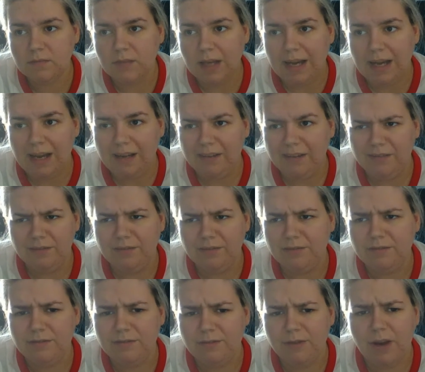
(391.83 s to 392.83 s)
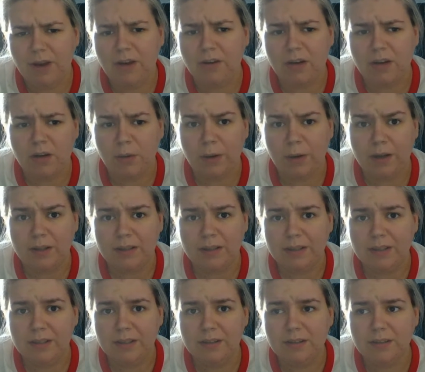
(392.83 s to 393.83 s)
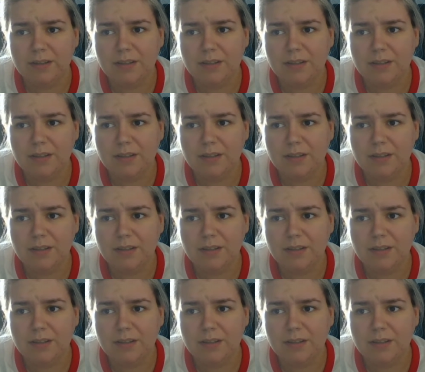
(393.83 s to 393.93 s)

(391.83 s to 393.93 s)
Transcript: I very quickly